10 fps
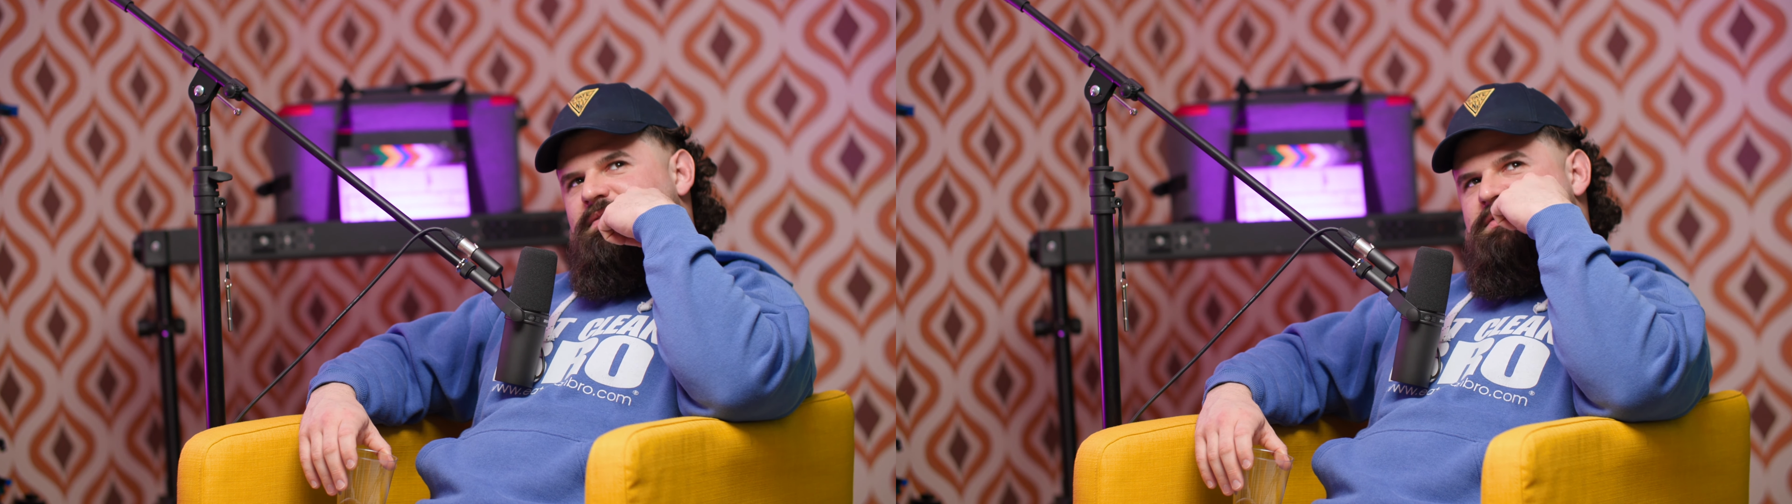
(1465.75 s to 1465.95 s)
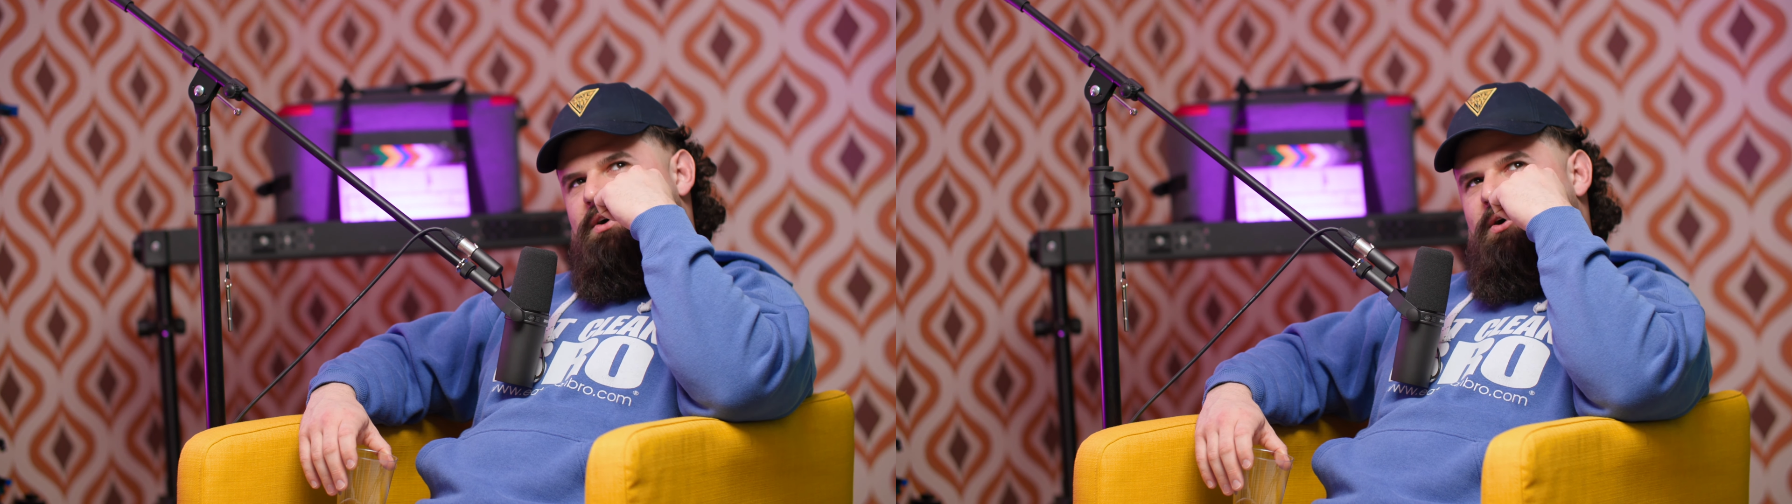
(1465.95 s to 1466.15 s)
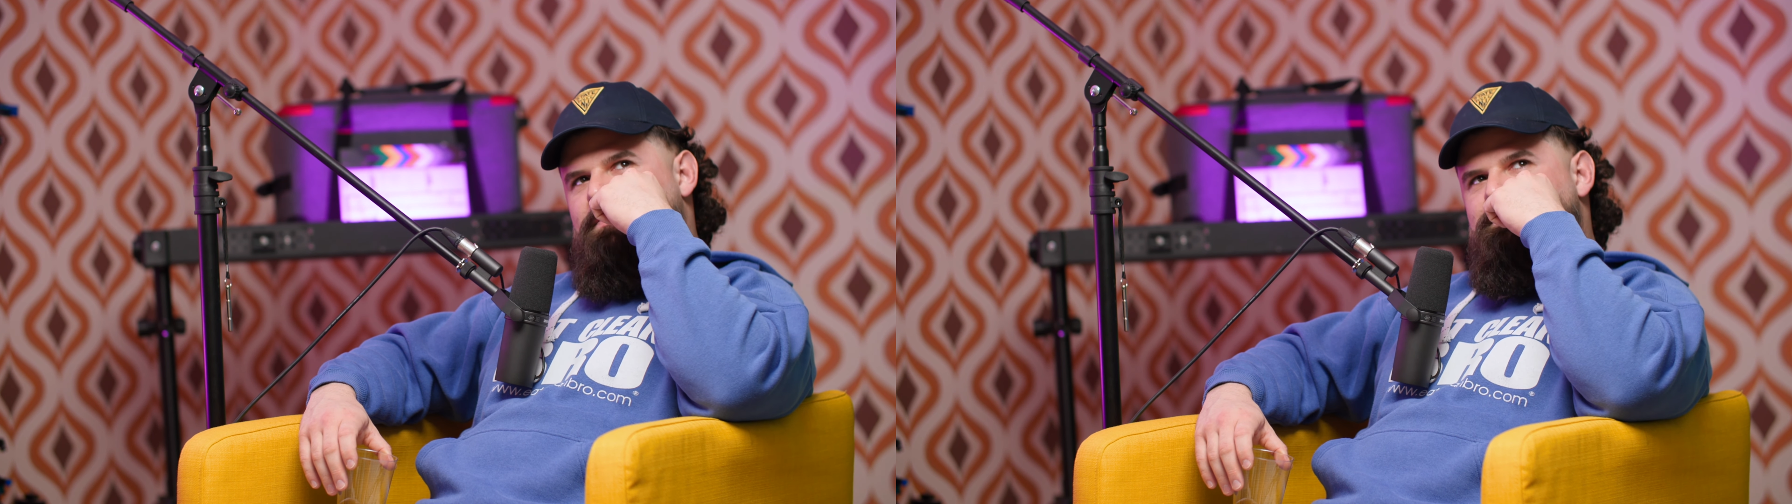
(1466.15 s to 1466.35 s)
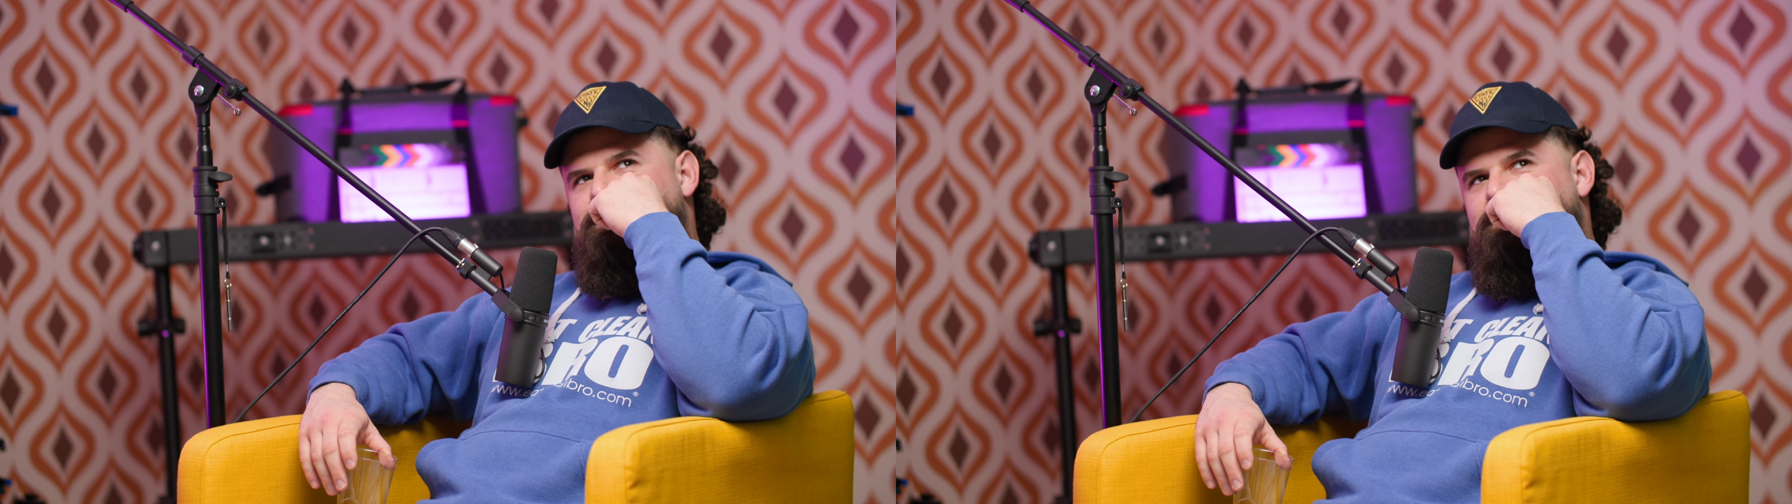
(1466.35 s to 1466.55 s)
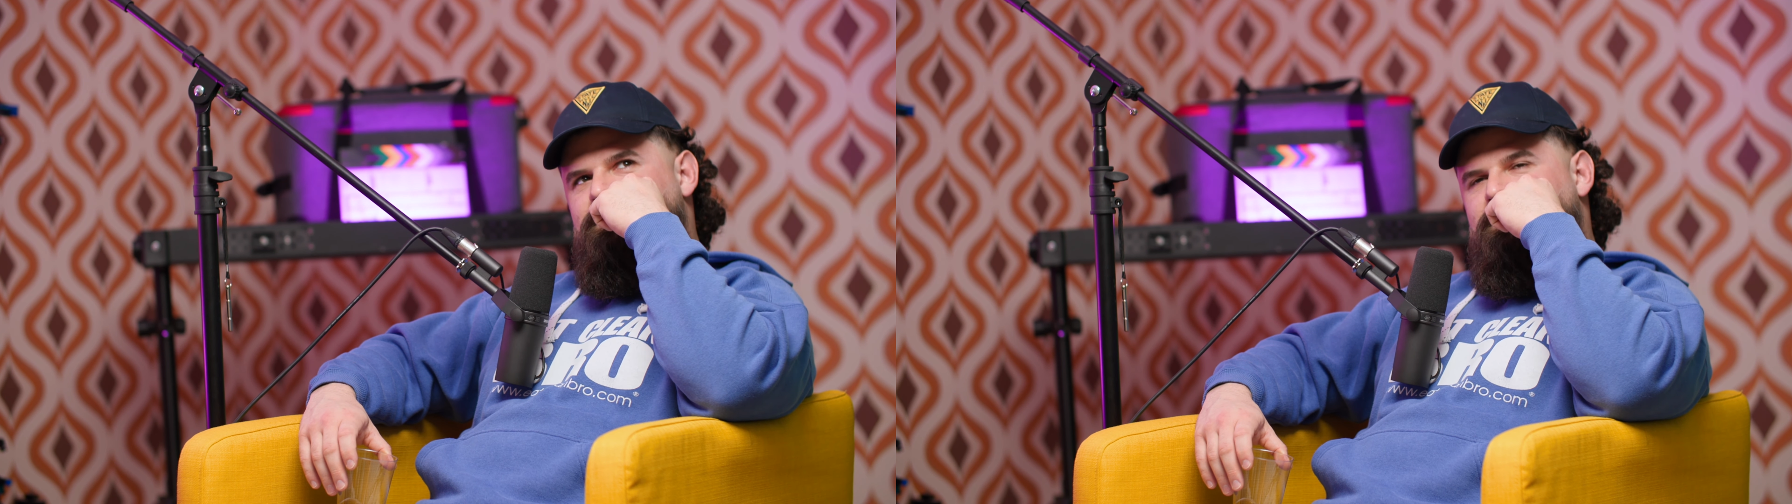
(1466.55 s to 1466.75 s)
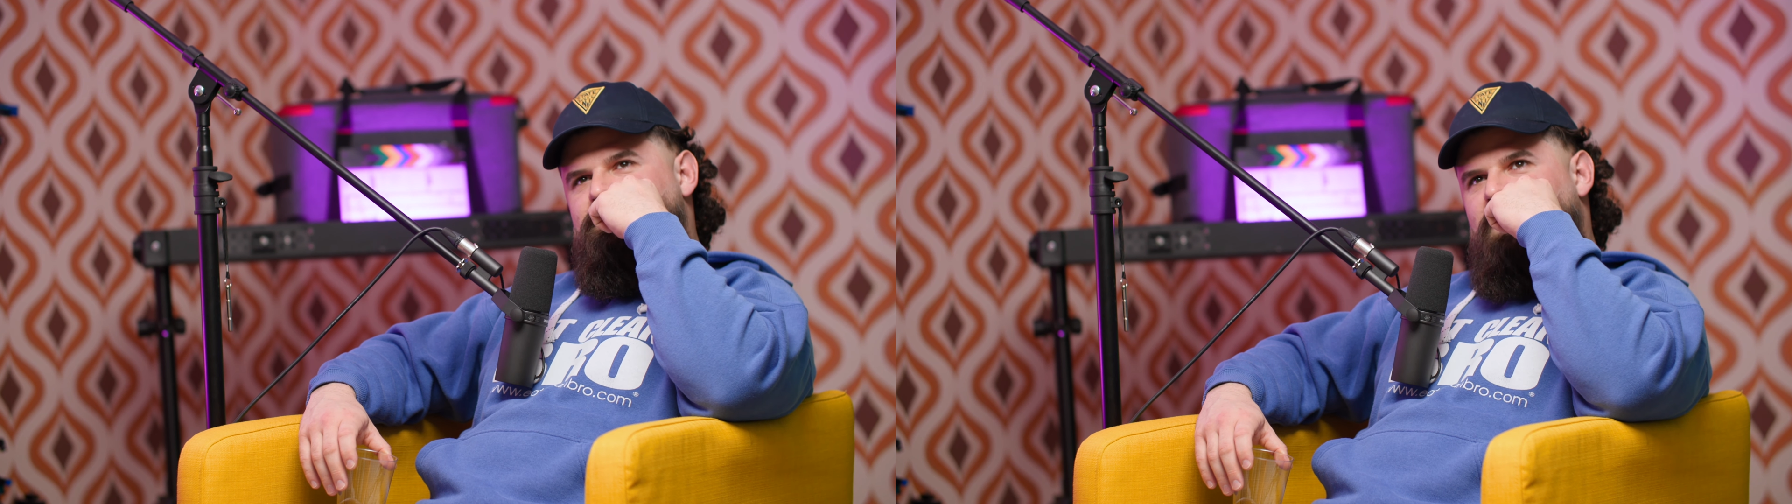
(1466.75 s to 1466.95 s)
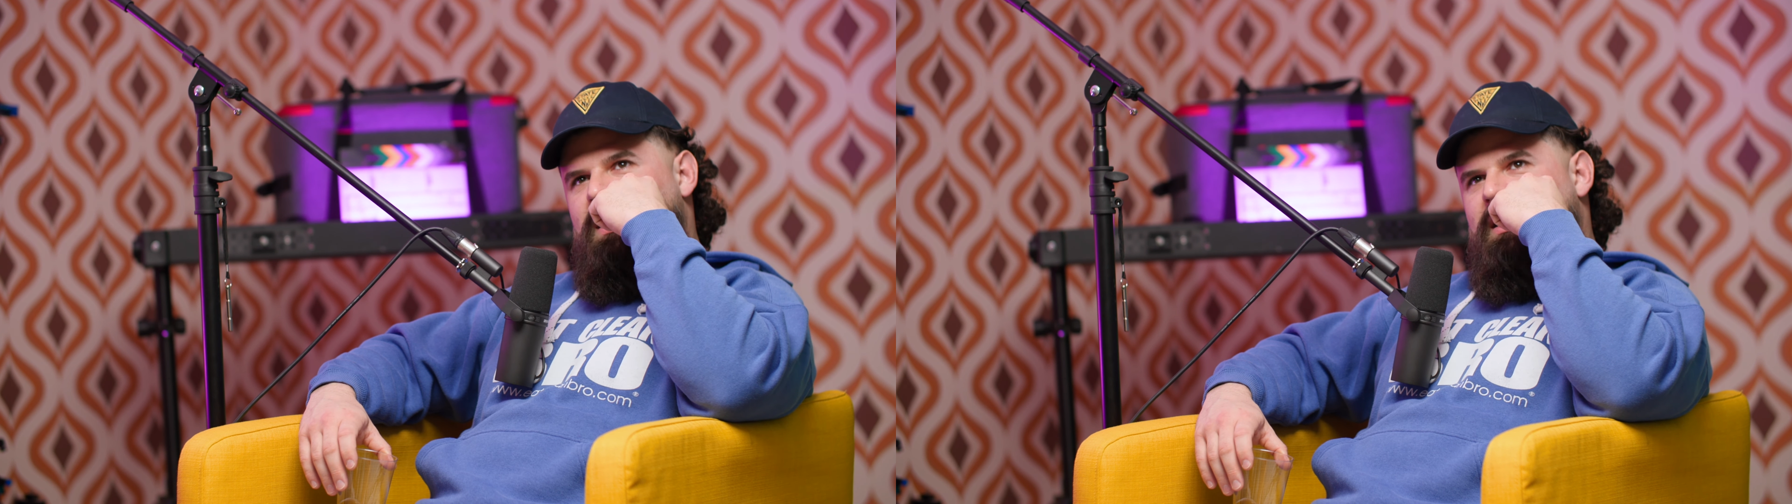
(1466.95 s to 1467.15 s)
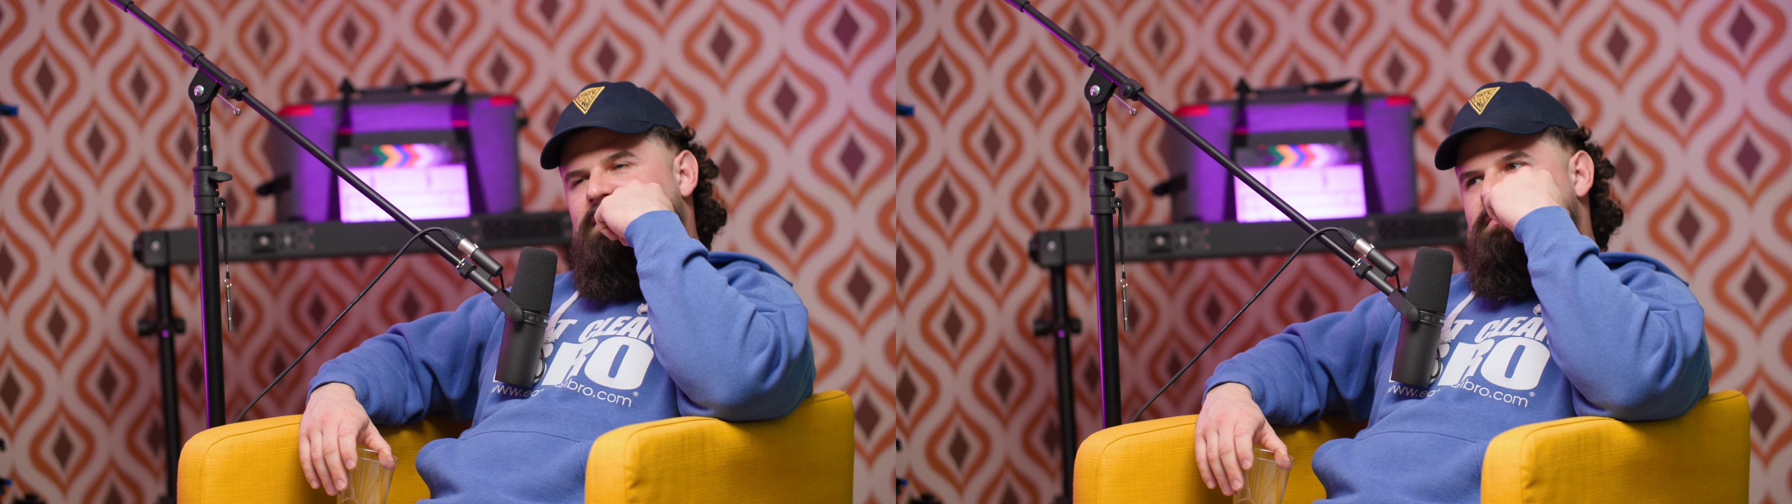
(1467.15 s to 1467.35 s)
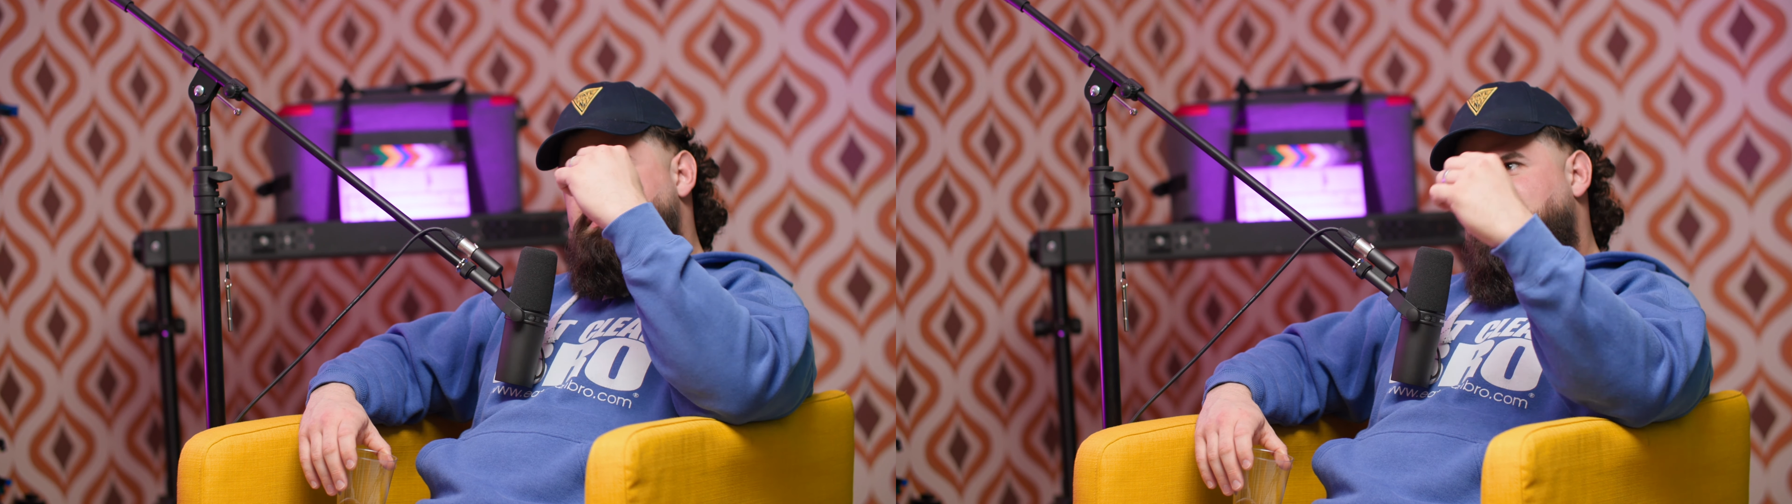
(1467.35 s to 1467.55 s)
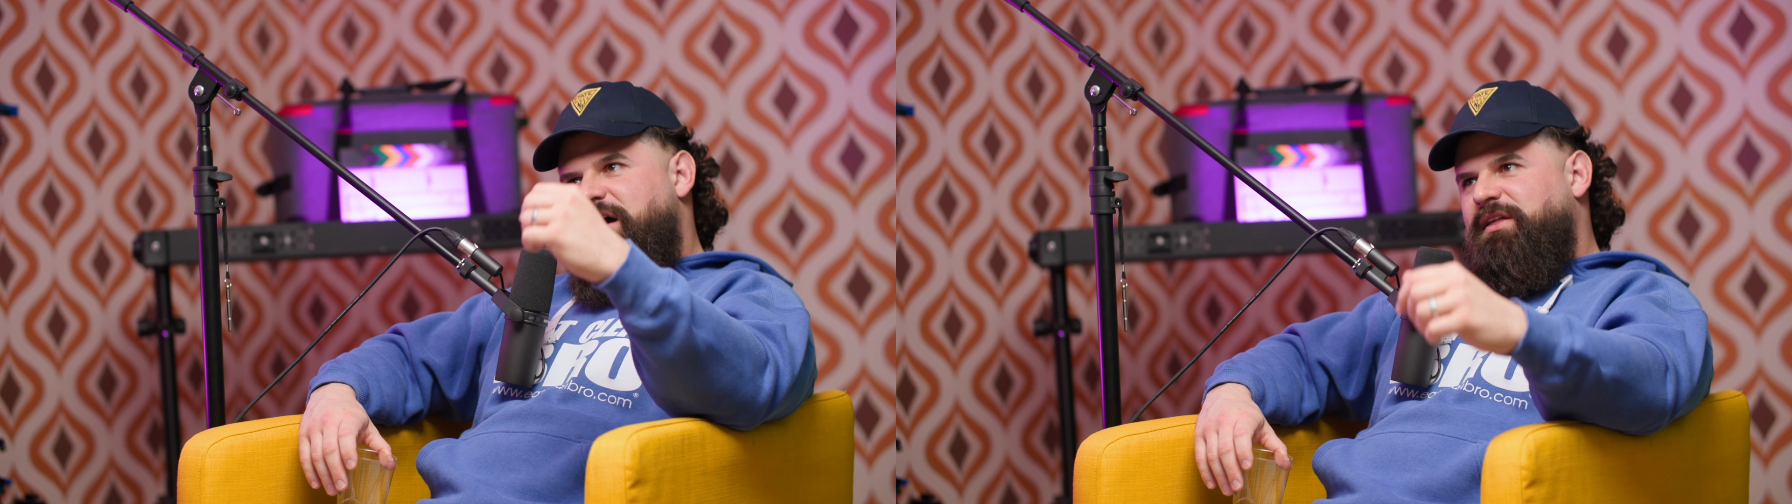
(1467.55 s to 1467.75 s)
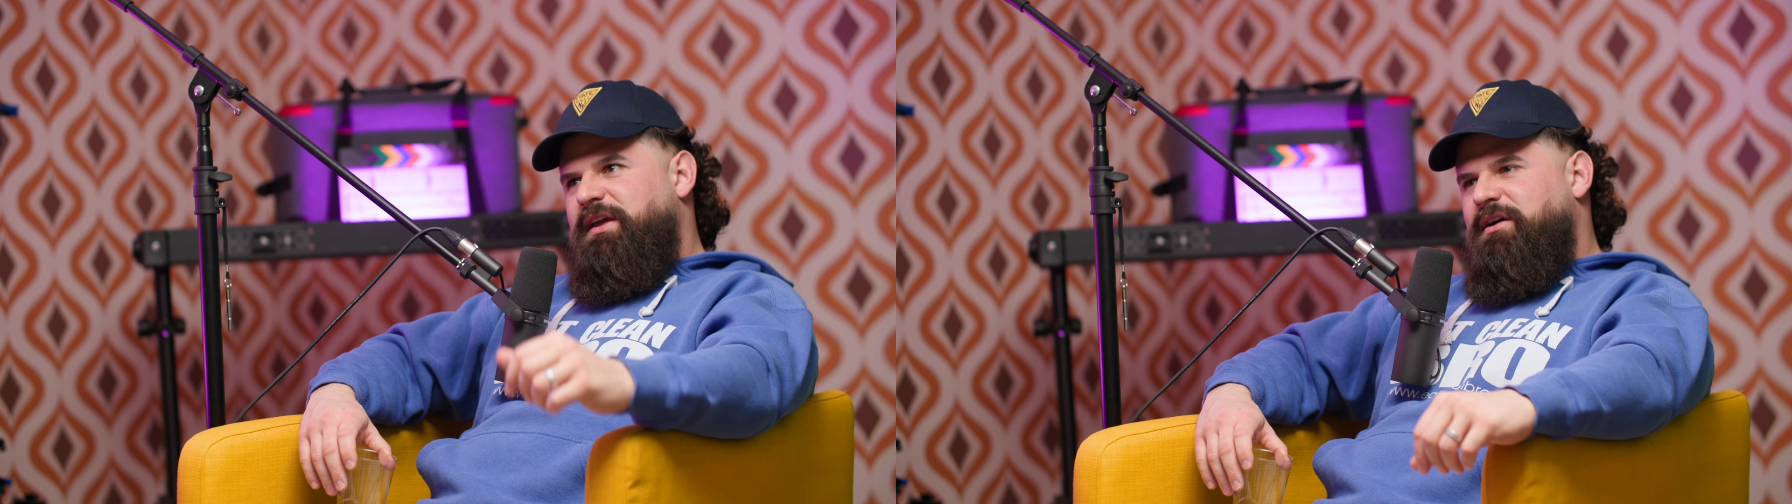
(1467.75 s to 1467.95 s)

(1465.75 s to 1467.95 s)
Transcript: So, yeah, Scally.